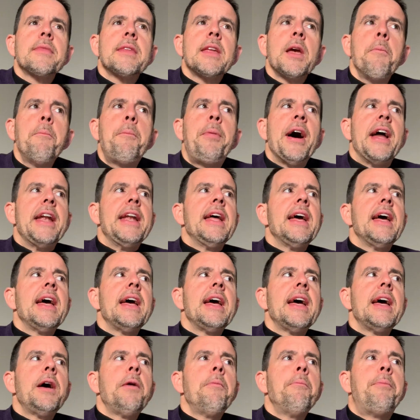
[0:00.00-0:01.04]
But
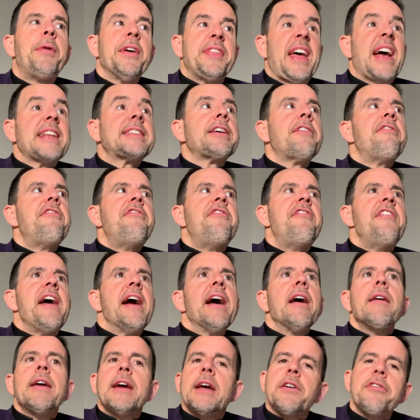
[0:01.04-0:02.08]
that's a
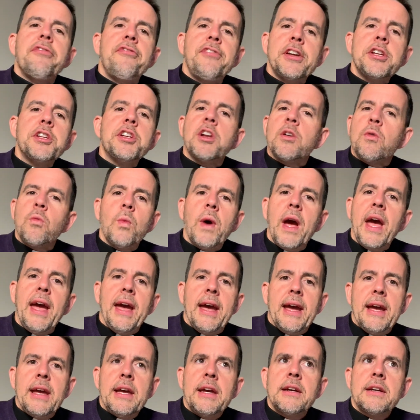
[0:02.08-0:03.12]
very efficient
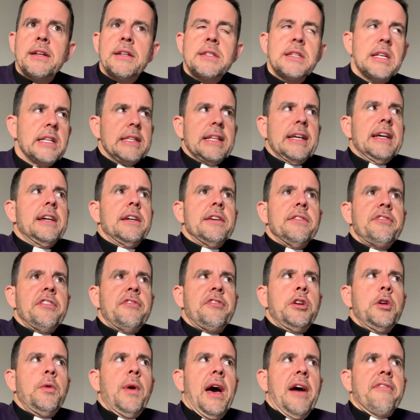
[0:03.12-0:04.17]
way to live
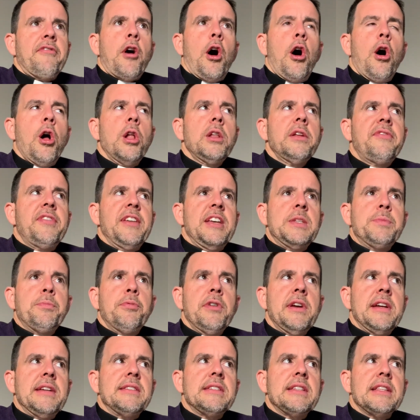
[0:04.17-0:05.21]
if you have all of these
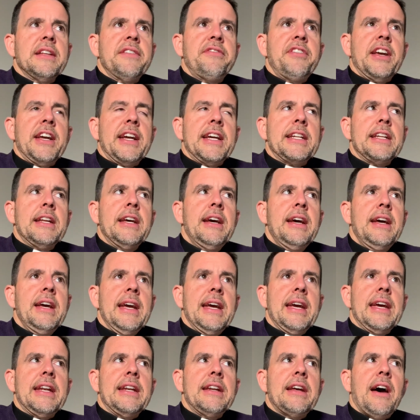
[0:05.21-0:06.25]
priests living
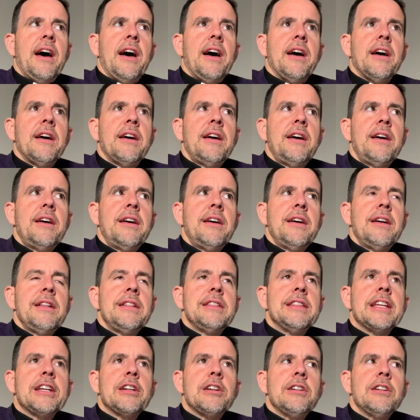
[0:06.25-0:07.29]
in
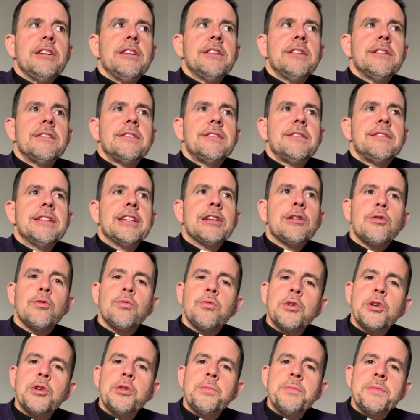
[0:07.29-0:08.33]
little
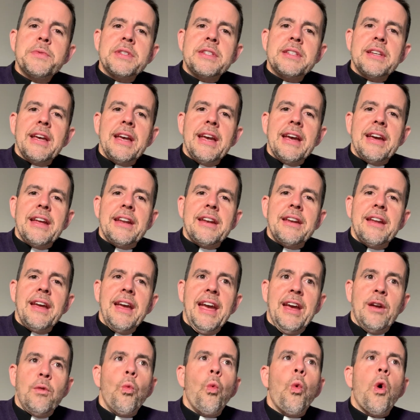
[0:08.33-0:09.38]
rooms
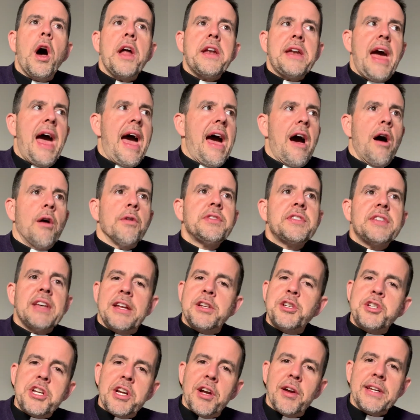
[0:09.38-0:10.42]
in one house
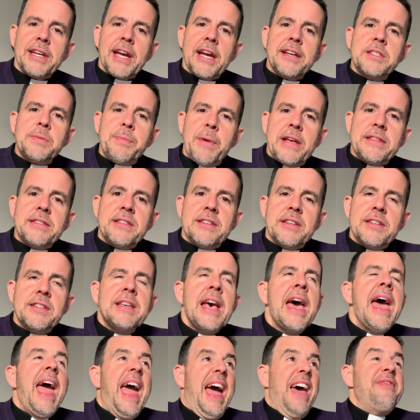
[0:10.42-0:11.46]
and sharing expenses.
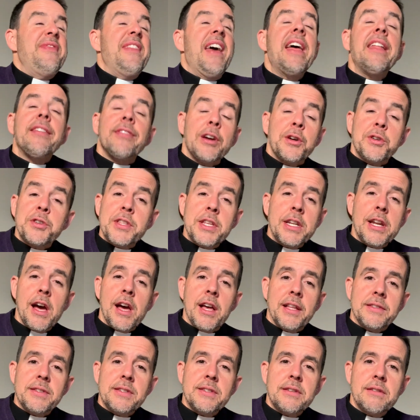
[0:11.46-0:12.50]
And then there's the
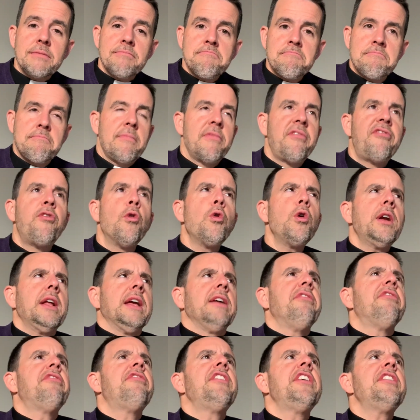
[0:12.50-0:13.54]
nuns, 40,
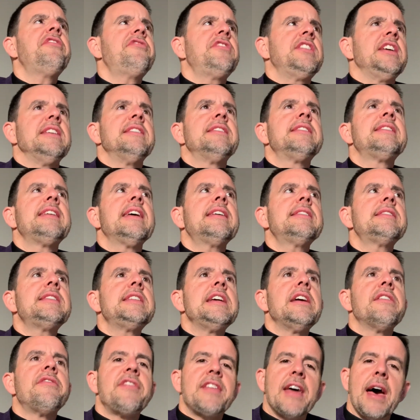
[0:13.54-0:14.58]
50,
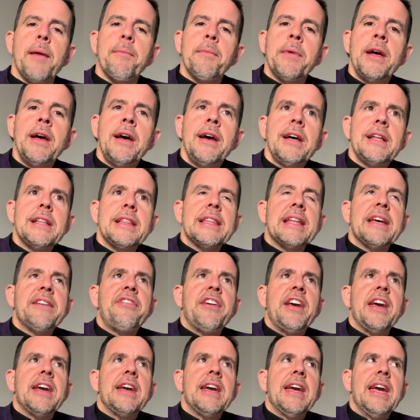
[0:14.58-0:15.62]
60 of them
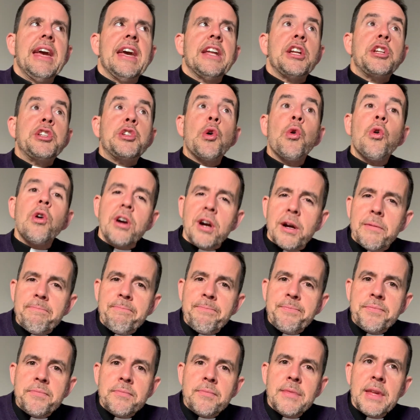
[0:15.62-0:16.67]
living in a dorm
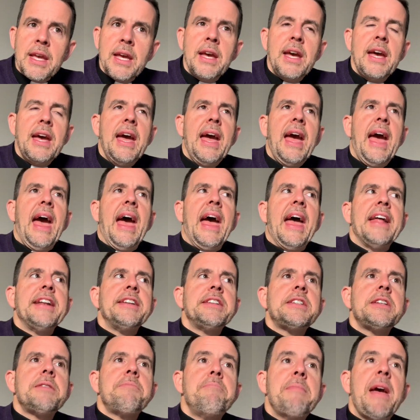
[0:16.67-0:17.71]

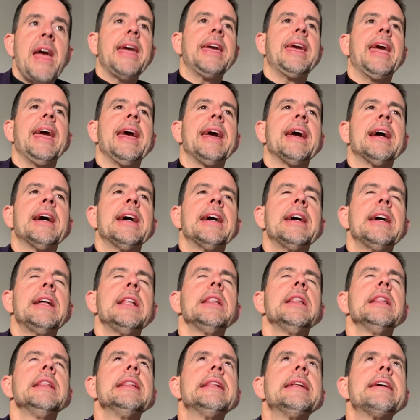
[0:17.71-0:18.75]
and making
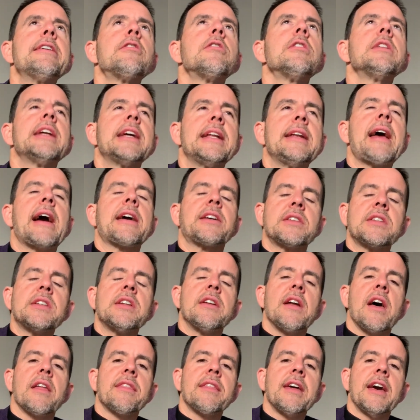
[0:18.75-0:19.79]
literally next to
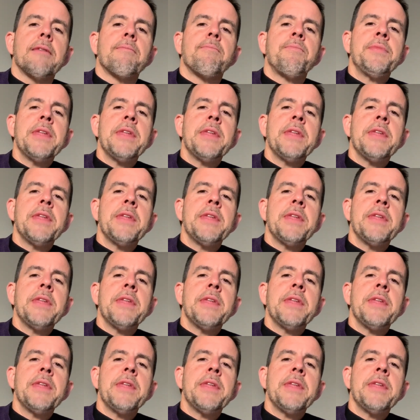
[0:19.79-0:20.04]
nothing.